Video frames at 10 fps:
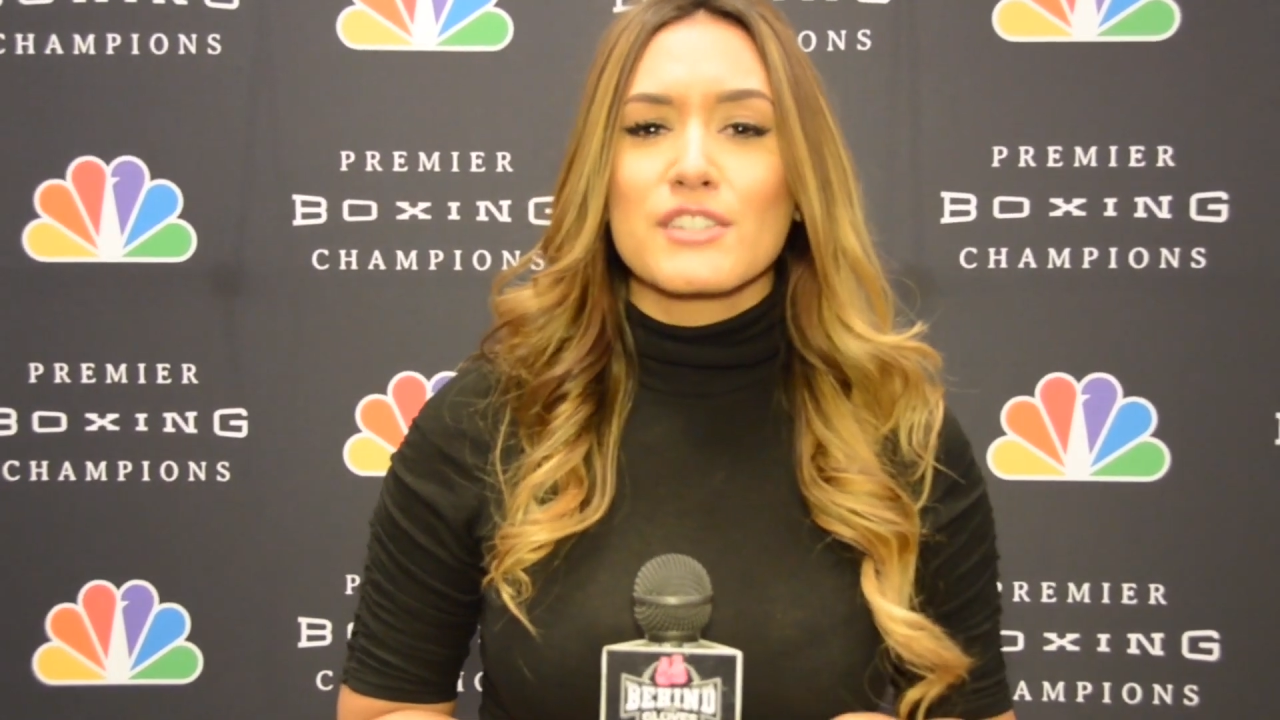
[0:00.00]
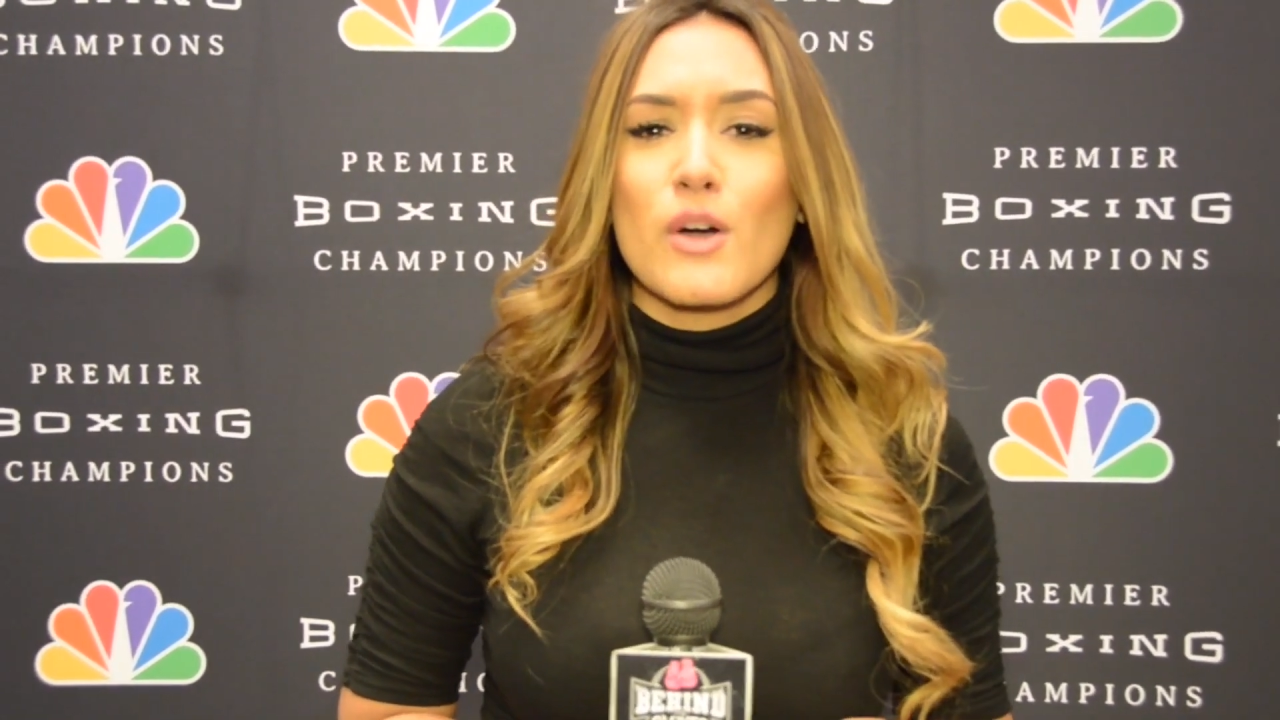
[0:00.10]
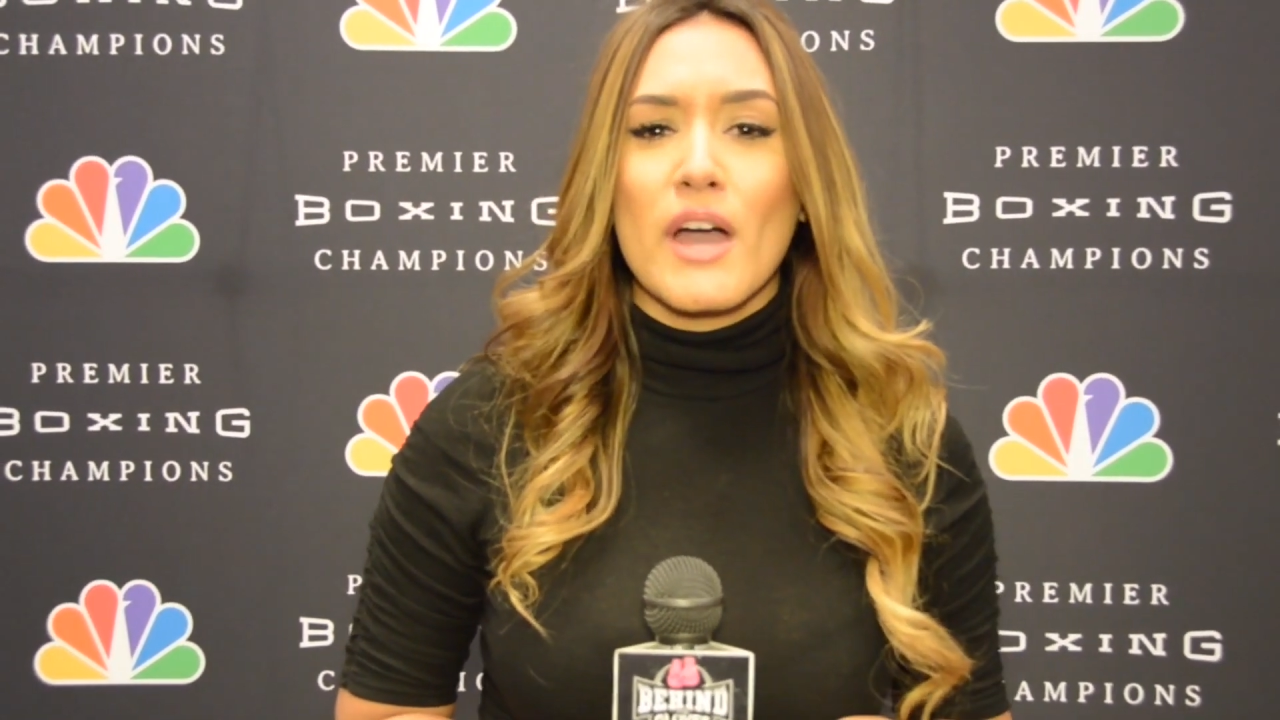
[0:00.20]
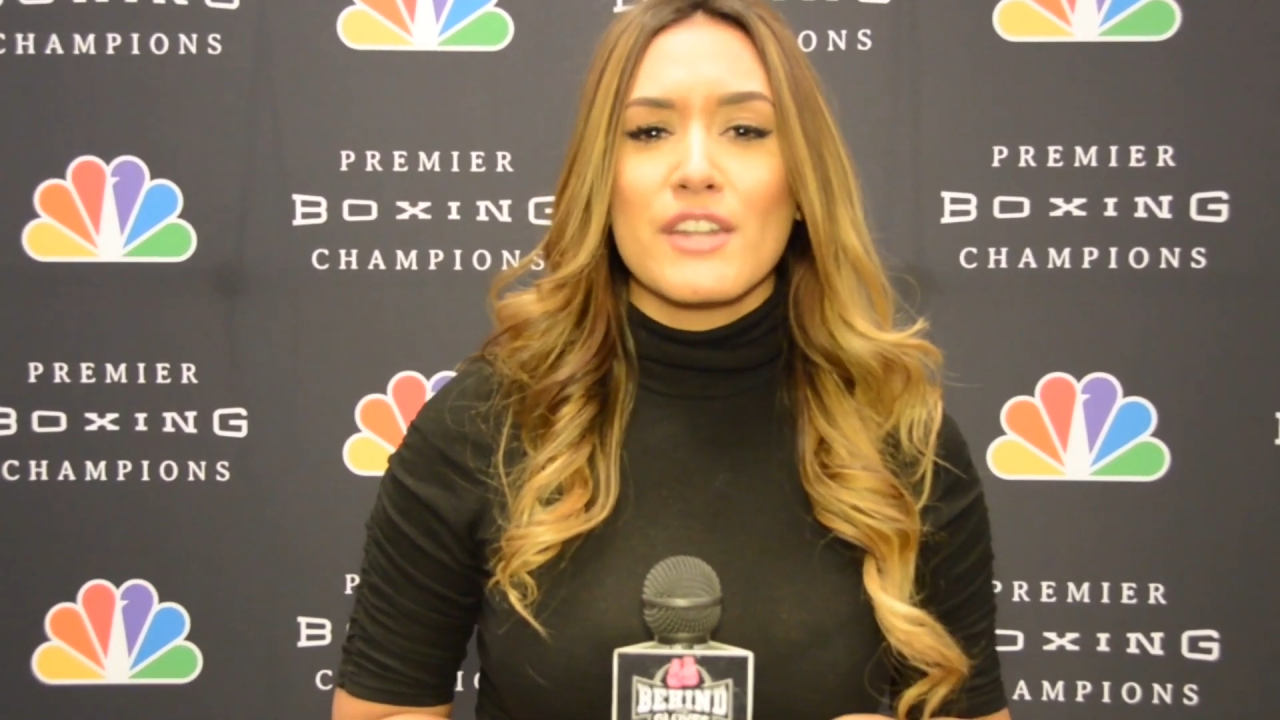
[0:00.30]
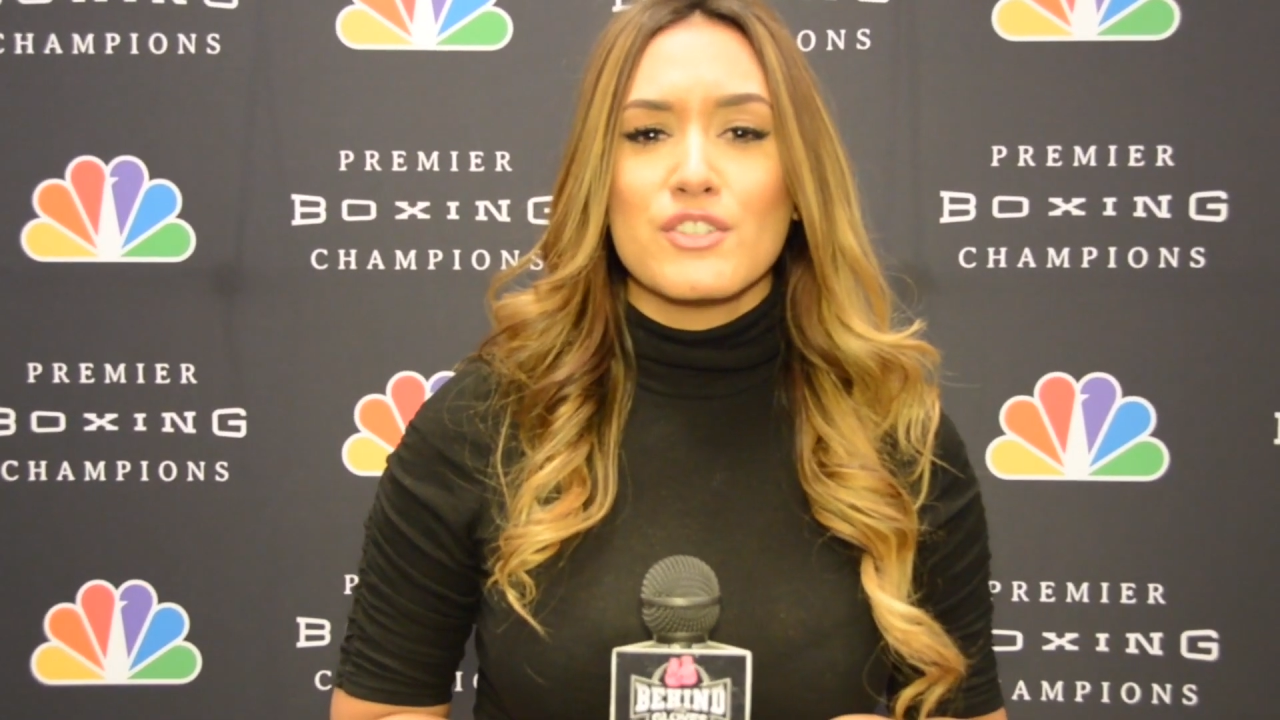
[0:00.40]

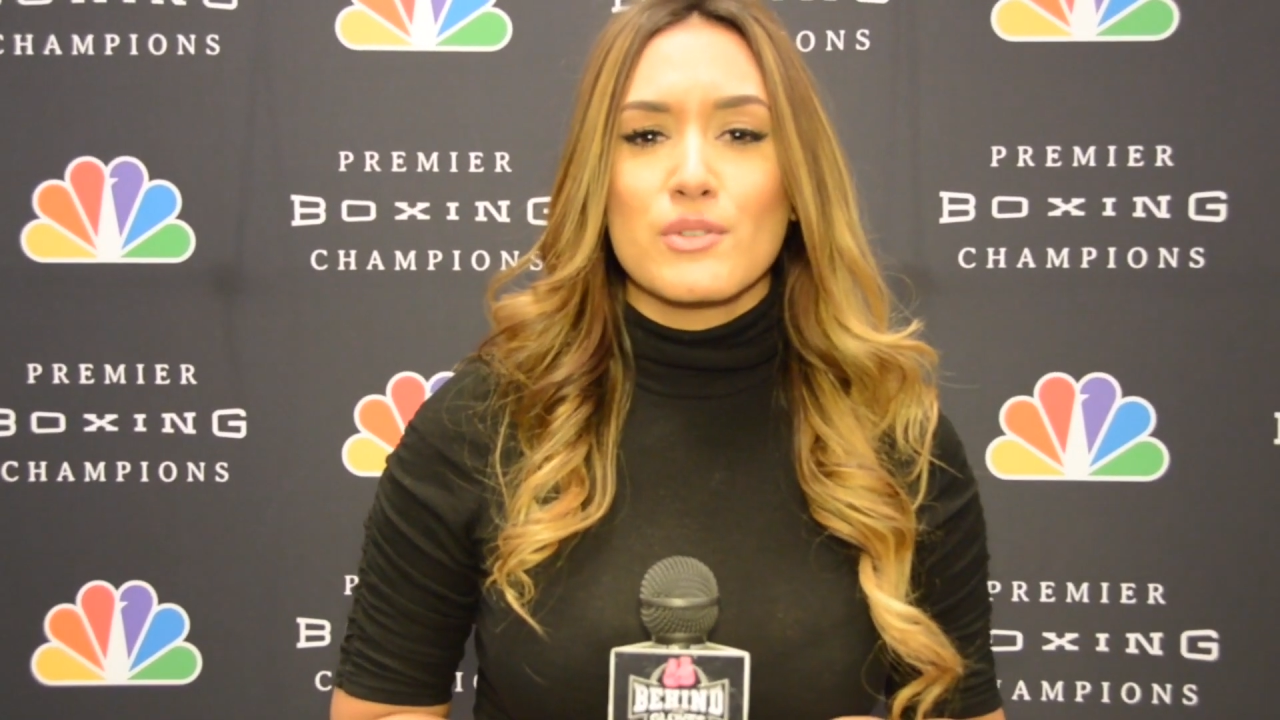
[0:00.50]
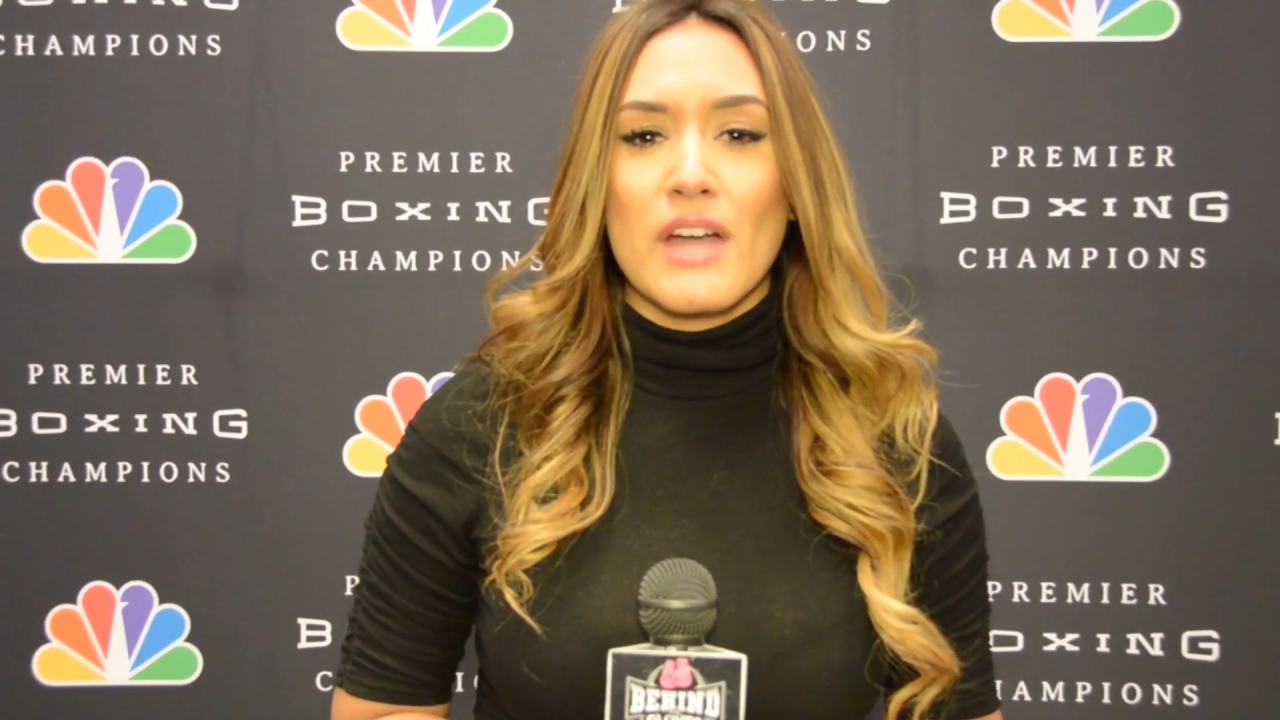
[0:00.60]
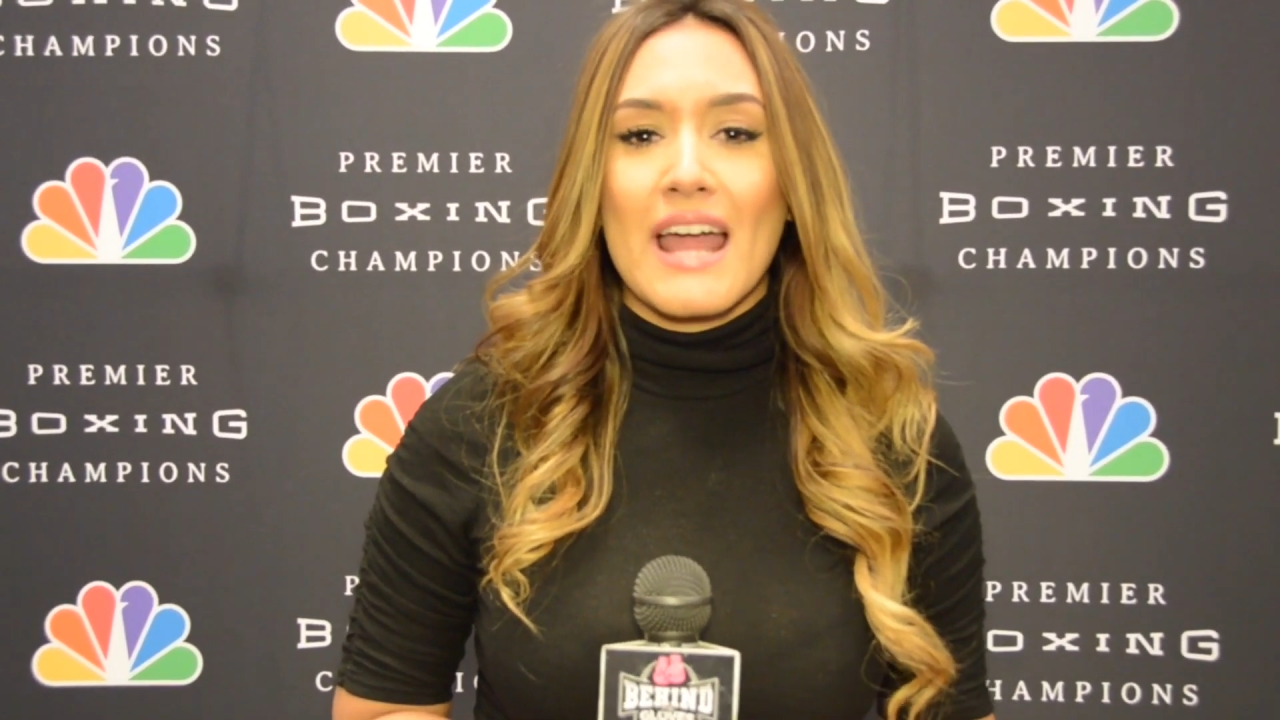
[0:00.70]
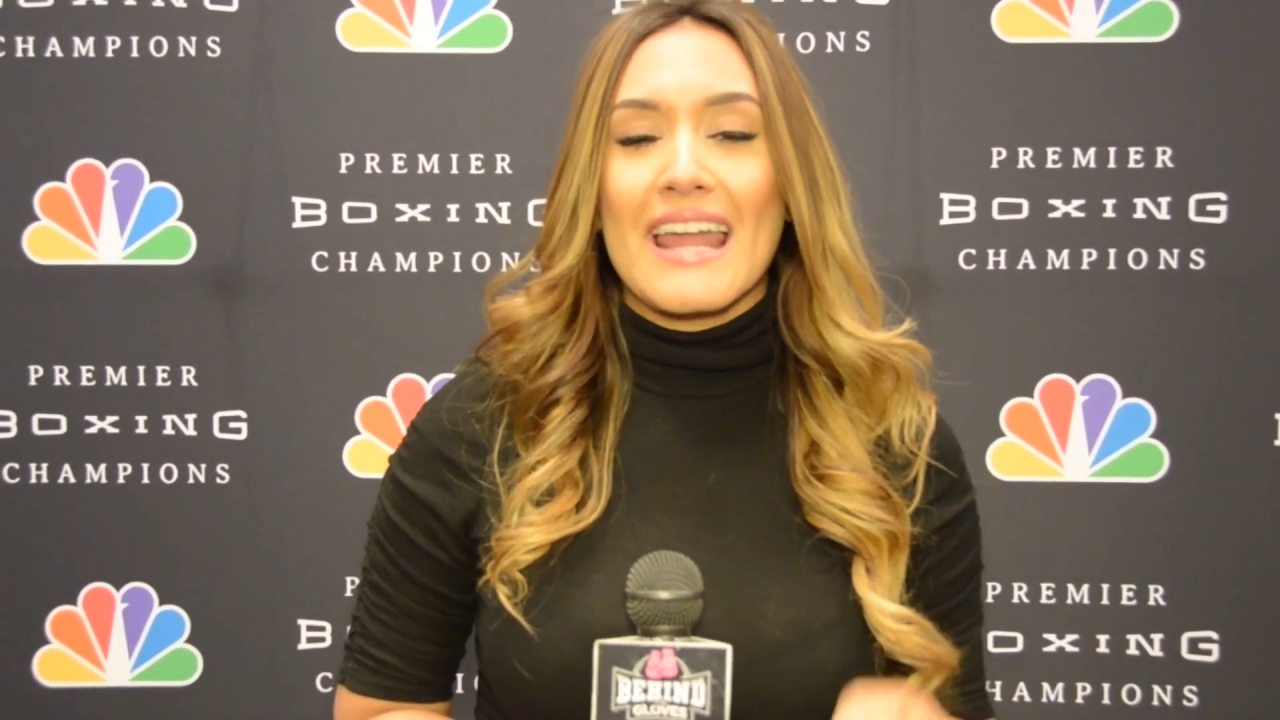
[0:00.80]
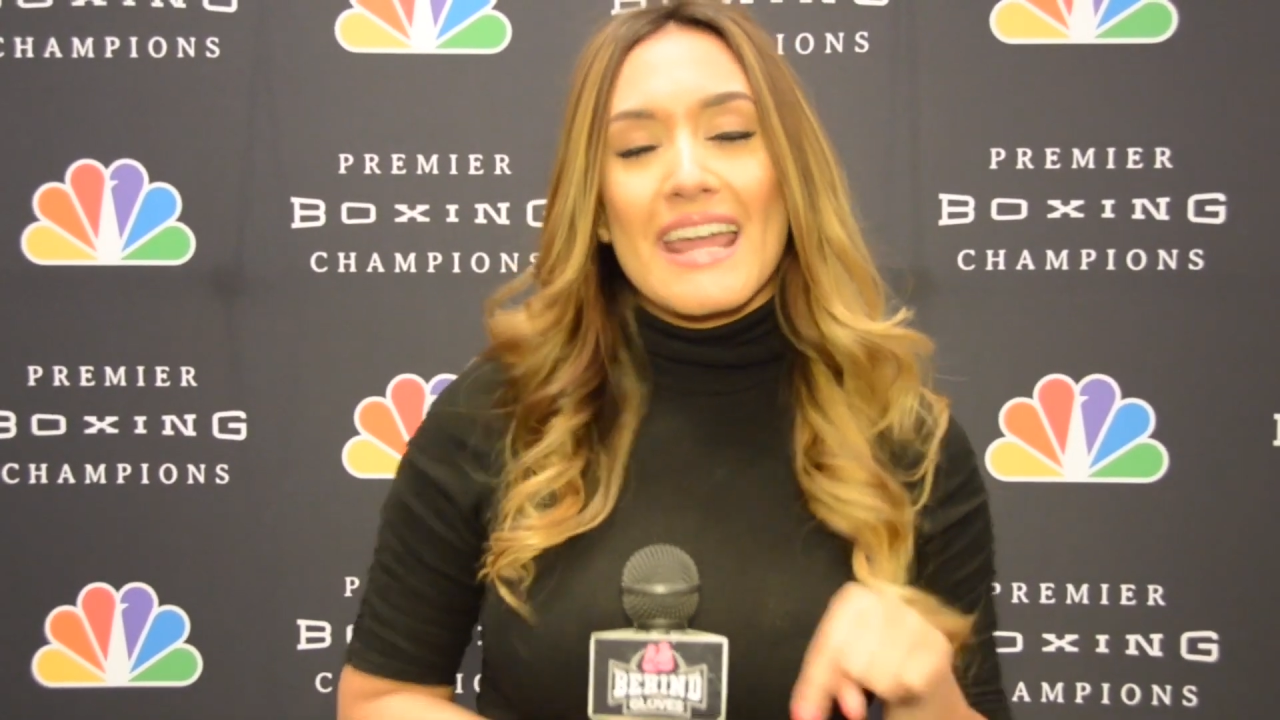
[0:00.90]
go ahead and do that